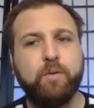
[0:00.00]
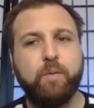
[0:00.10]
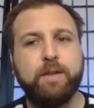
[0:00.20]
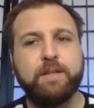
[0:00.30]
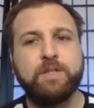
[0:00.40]

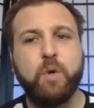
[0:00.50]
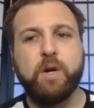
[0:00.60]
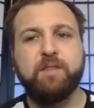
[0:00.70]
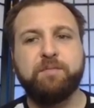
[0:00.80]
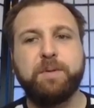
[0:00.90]
with this sort
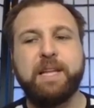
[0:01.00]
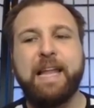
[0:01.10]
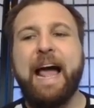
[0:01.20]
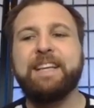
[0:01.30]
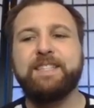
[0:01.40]
of
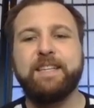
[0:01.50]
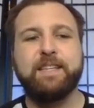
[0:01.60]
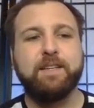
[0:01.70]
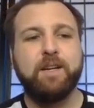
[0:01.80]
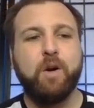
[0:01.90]

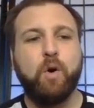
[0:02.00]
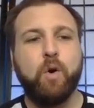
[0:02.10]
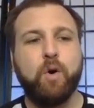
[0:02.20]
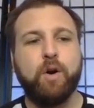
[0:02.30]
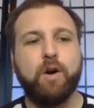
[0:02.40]
plastic
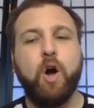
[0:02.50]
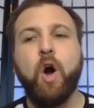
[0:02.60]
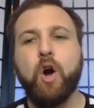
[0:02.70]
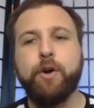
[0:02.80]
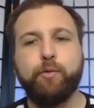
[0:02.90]
or
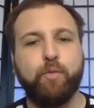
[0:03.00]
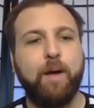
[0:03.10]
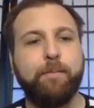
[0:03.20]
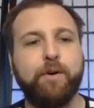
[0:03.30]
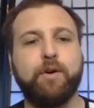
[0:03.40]
hard
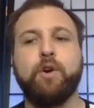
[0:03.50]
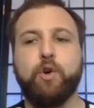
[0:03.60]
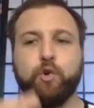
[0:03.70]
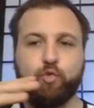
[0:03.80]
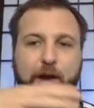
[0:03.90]
rubber
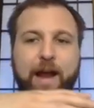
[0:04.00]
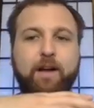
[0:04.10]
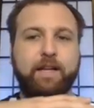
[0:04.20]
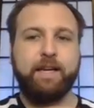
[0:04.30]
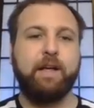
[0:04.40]

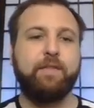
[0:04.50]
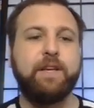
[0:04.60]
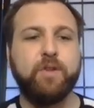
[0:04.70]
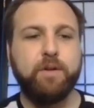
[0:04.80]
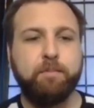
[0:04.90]
railing. Now
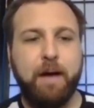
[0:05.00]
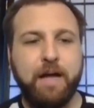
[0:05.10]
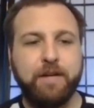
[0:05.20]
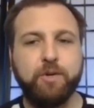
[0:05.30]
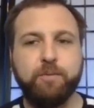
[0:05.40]
these are the
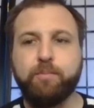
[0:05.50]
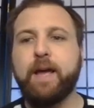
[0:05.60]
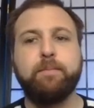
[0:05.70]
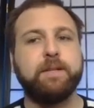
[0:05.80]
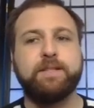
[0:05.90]
Macho
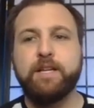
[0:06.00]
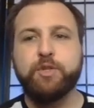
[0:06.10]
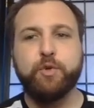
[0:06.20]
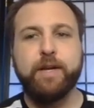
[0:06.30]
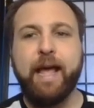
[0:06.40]
brand, but
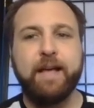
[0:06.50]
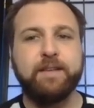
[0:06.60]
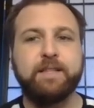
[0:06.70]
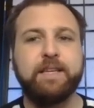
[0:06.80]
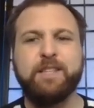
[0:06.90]
Century
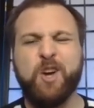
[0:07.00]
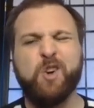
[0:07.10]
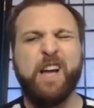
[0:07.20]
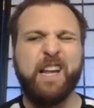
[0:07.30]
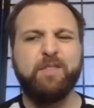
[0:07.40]
has these. They all
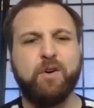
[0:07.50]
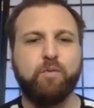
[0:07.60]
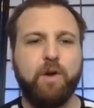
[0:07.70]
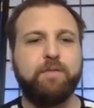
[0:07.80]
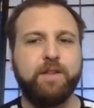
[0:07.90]
kind of are
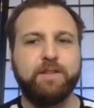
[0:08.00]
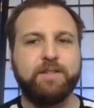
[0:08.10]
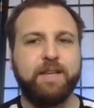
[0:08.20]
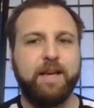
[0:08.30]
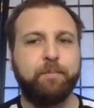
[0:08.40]
roughly the
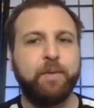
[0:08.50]
same.